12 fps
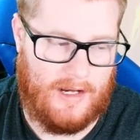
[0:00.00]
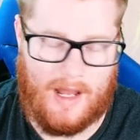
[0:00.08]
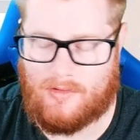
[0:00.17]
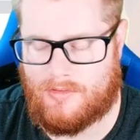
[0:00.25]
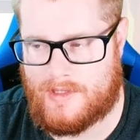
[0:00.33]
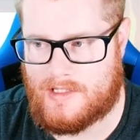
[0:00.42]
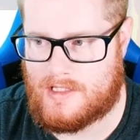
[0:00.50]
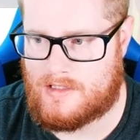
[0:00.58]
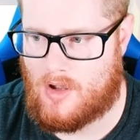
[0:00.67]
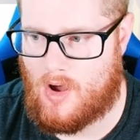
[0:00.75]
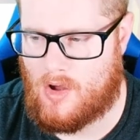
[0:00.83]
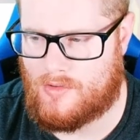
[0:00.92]
Now, this
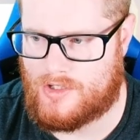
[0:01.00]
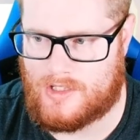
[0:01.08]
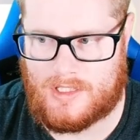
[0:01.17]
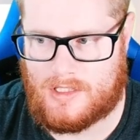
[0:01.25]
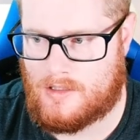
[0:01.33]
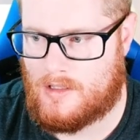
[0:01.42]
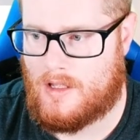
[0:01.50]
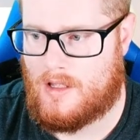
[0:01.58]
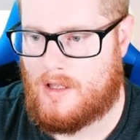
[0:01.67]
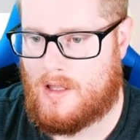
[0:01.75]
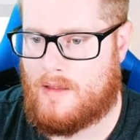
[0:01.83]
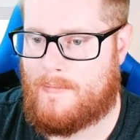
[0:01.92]
is all just,
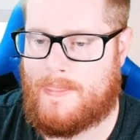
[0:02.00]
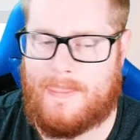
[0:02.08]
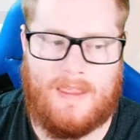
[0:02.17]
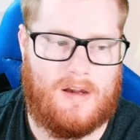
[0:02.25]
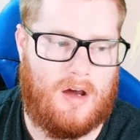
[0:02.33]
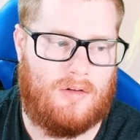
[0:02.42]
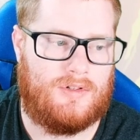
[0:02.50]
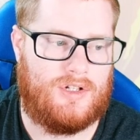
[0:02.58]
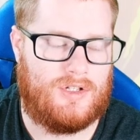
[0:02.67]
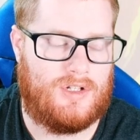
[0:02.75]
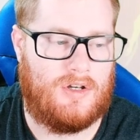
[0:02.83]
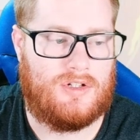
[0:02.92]

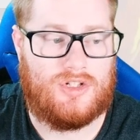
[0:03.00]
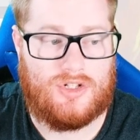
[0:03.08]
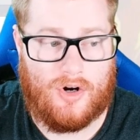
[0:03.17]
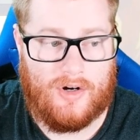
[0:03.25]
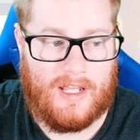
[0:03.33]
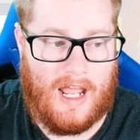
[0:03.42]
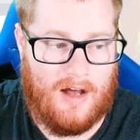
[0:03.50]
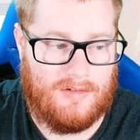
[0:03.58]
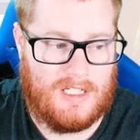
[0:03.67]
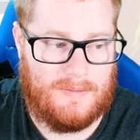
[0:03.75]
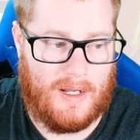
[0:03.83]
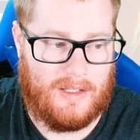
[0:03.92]
just starting
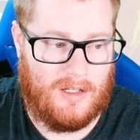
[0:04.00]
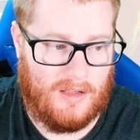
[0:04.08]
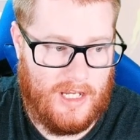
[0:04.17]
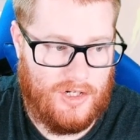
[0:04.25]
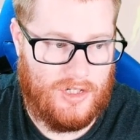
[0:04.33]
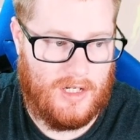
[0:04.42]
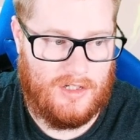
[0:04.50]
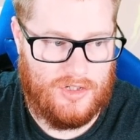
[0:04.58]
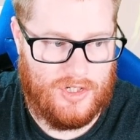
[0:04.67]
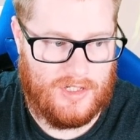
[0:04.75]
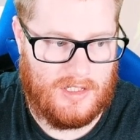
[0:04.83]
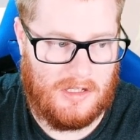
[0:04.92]
out speculation,
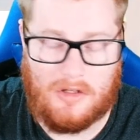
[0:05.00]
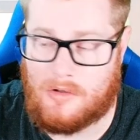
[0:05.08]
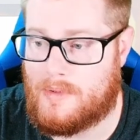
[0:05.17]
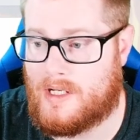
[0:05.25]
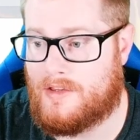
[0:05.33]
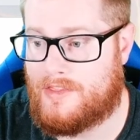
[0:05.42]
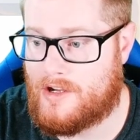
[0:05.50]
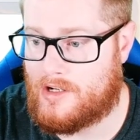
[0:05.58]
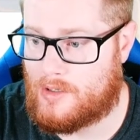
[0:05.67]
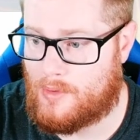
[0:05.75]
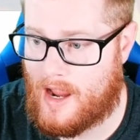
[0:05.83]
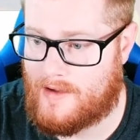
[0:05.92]
just a little bit of
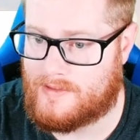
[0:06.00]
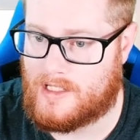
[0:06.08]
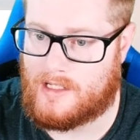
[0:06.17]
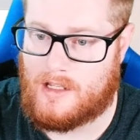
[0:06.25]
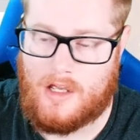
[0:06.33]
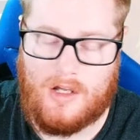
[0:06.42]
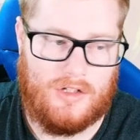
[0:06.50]
theory crafting